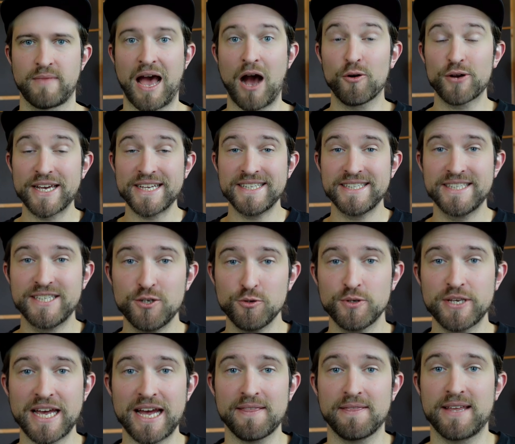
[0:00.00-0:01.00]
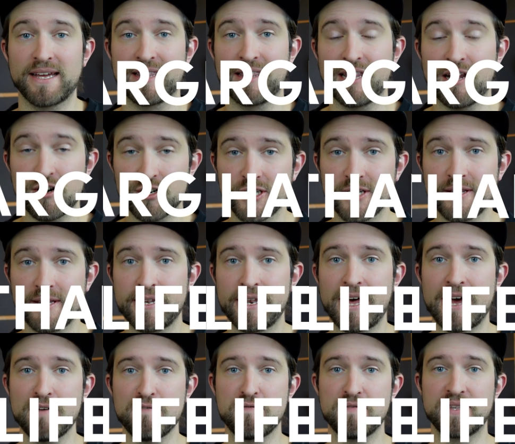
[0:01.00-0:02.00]
How can you get that
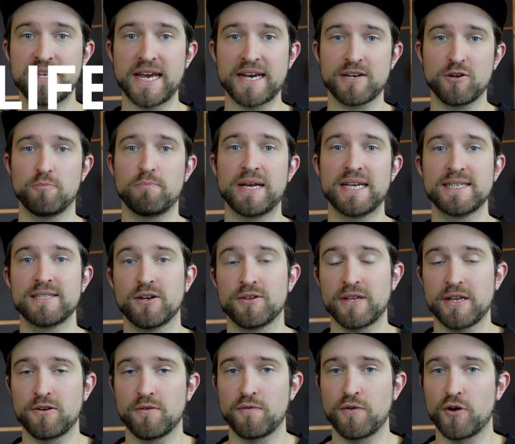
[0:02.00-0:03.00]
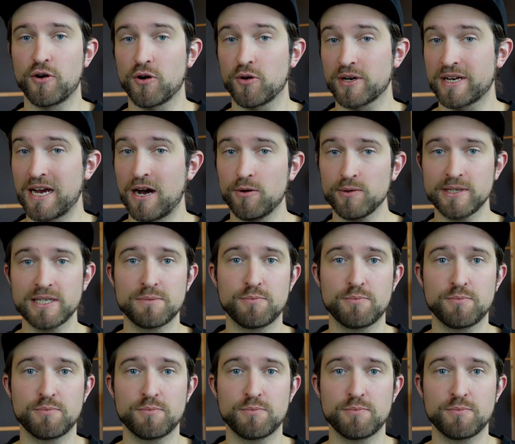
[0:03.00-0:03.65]
larger-than-life techno bass sound that you've heard on countless